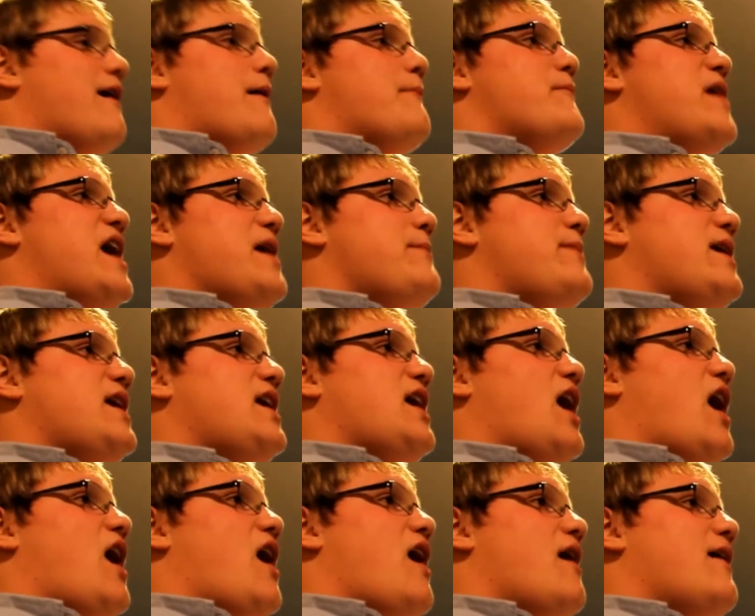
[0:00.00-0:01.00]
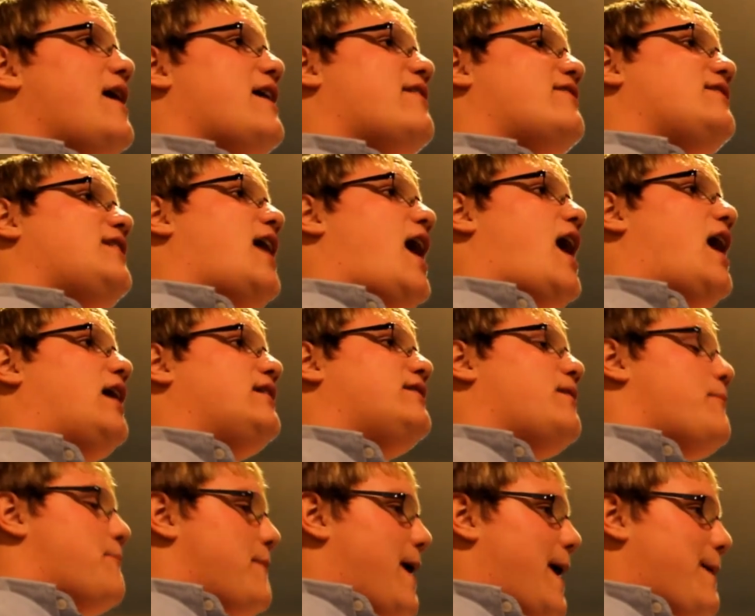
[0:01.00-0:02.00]
Maybe uh, it's not.
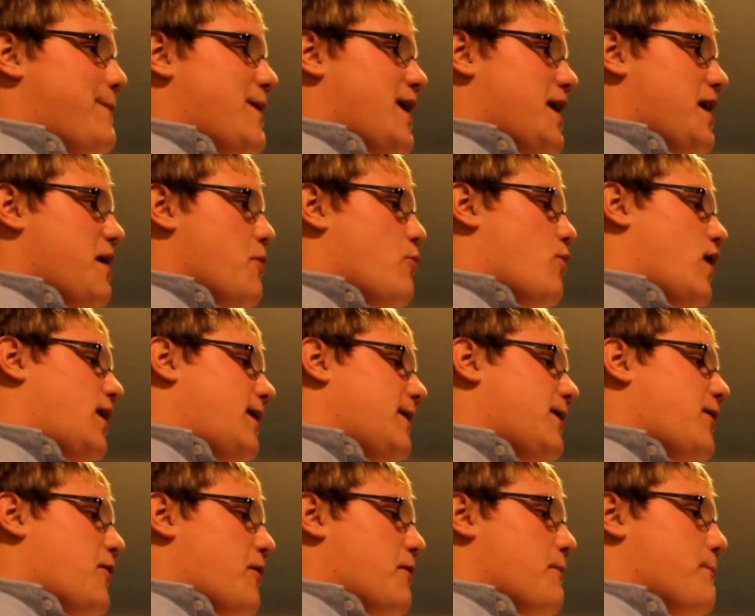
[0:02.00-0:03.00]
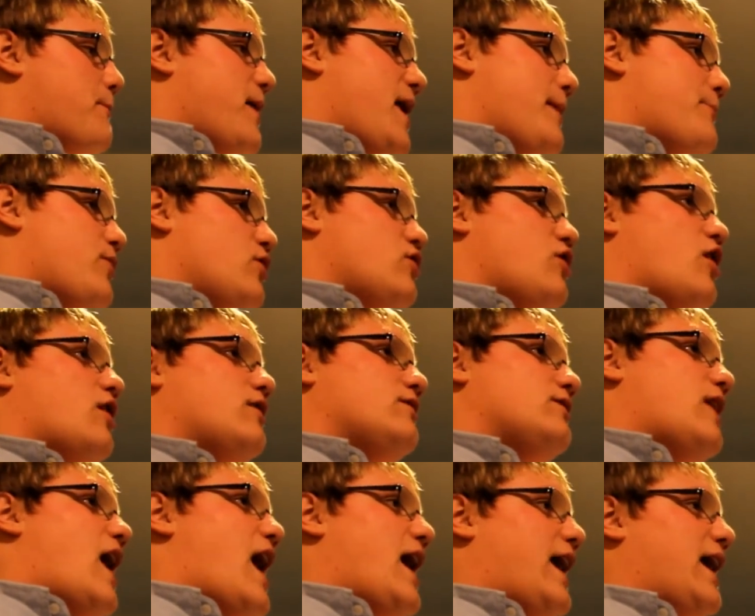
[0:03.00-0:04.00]
Maybe one of your people are
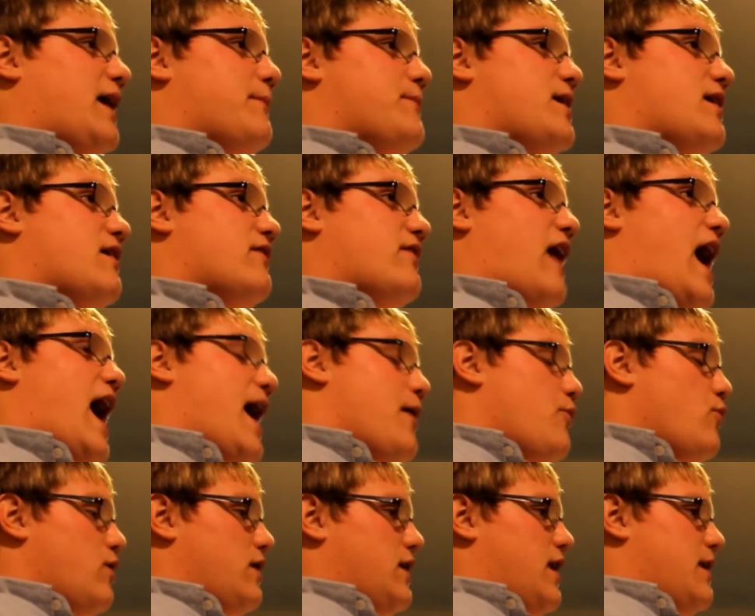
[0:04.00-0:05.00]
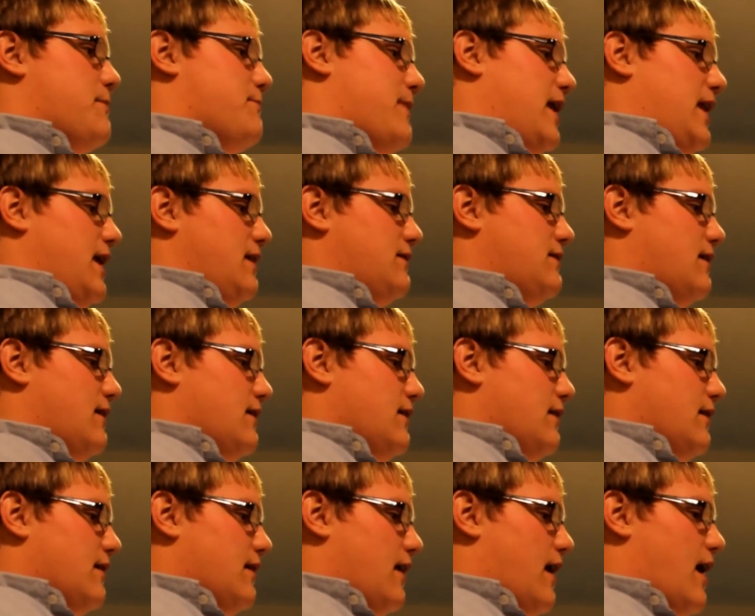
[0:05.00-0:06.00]
lying because I wouldn't admit it,
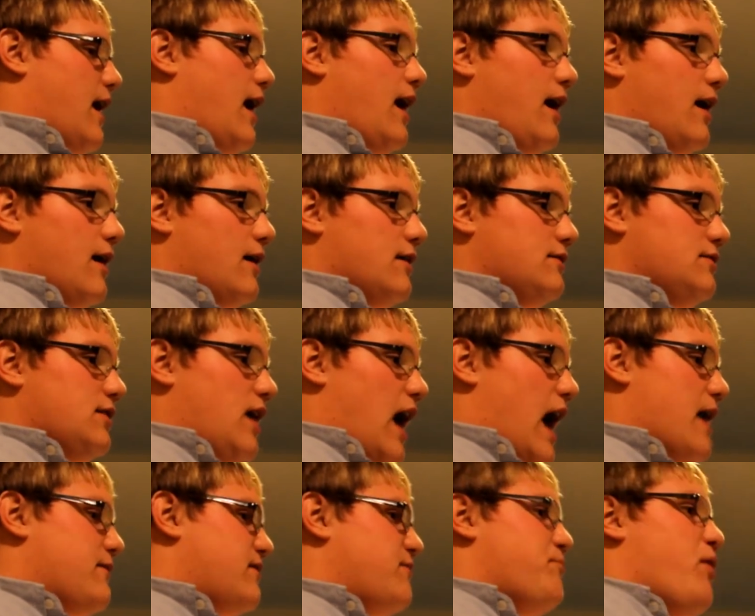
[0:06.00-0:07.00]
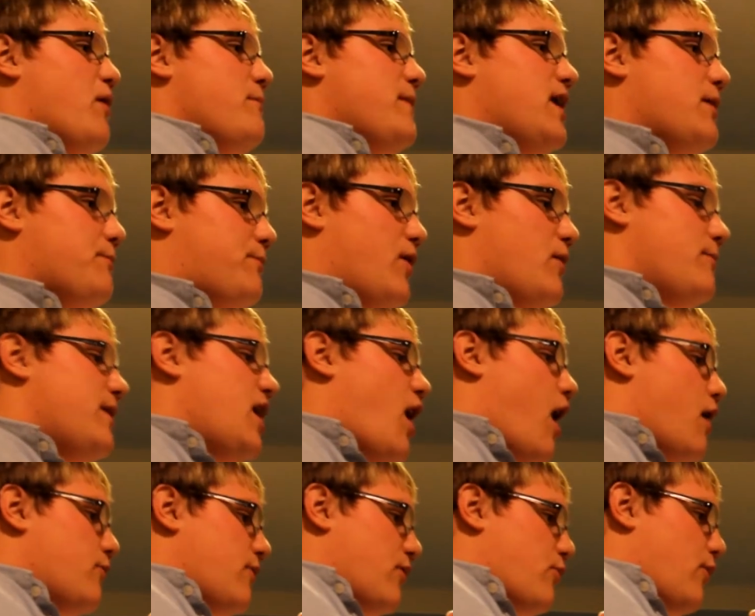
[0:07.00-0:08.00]
huh? I, uh, put me put me
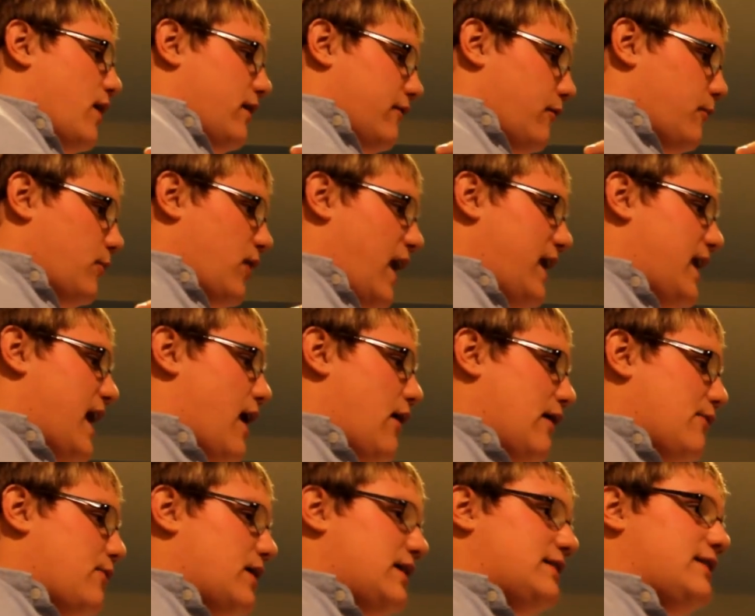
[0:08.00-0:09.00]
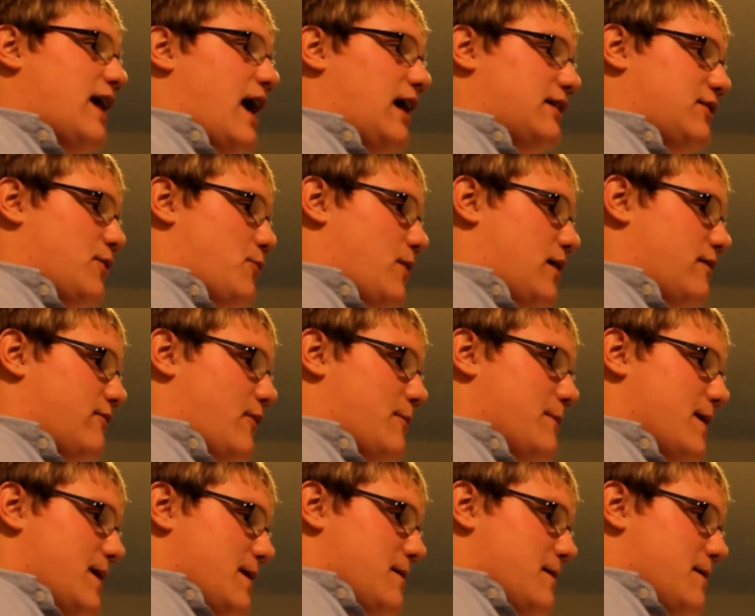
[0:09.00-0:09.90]
on with one of them right now. I want to talk to one of them.